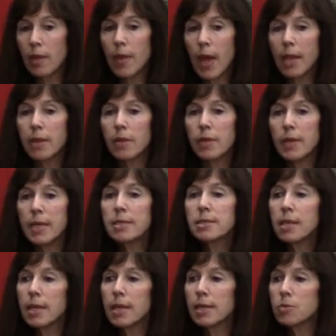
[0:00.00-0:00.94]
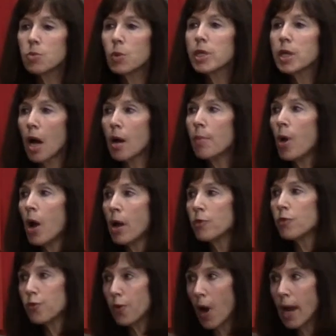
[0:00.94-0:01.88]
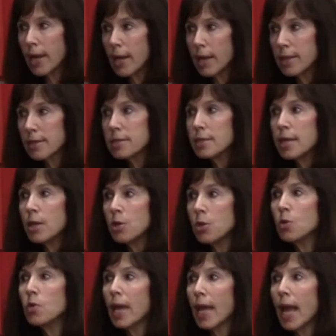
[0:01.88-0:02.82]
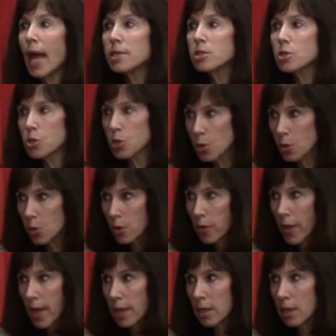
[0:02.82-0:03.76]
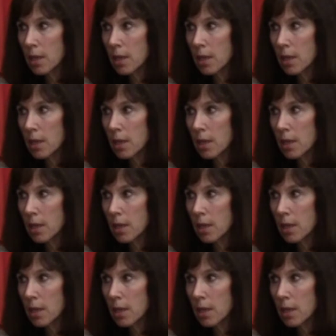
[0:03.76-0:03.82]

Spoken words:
that these kids would come on Friday because they knew they had circle them.